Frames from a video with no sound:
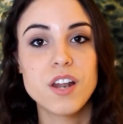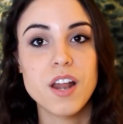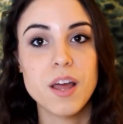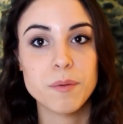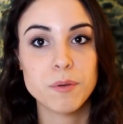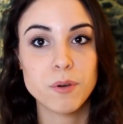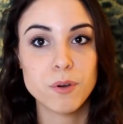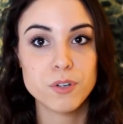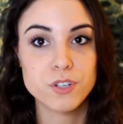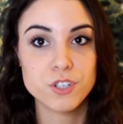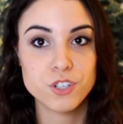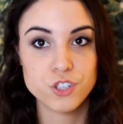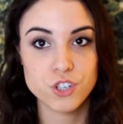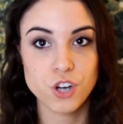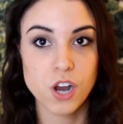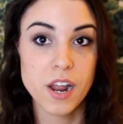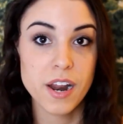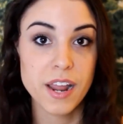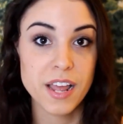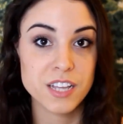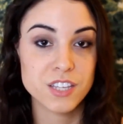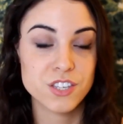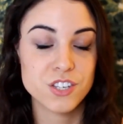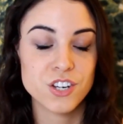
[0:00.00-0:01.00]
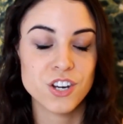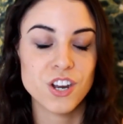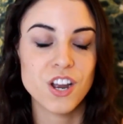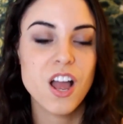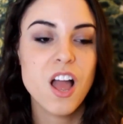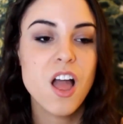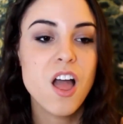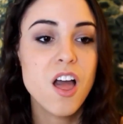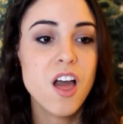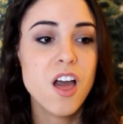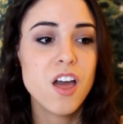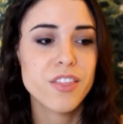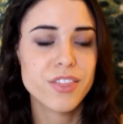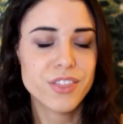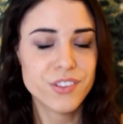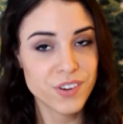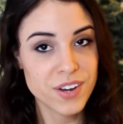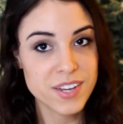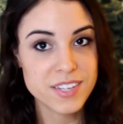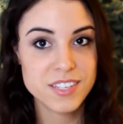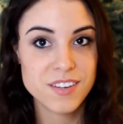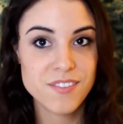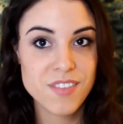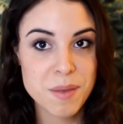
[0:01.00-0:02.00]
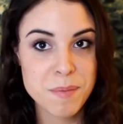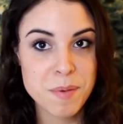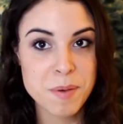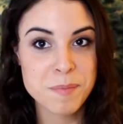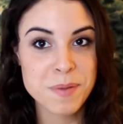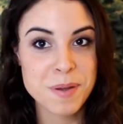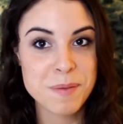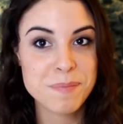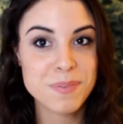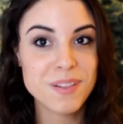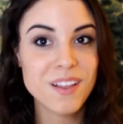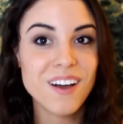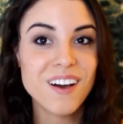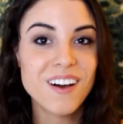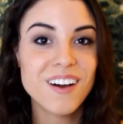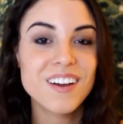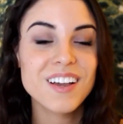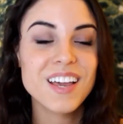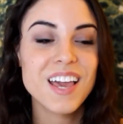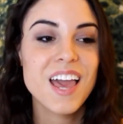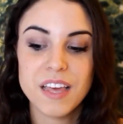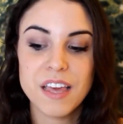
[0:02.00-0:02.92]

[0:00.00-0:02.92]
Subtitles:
I'm going to try and answer the rest of them on my blog.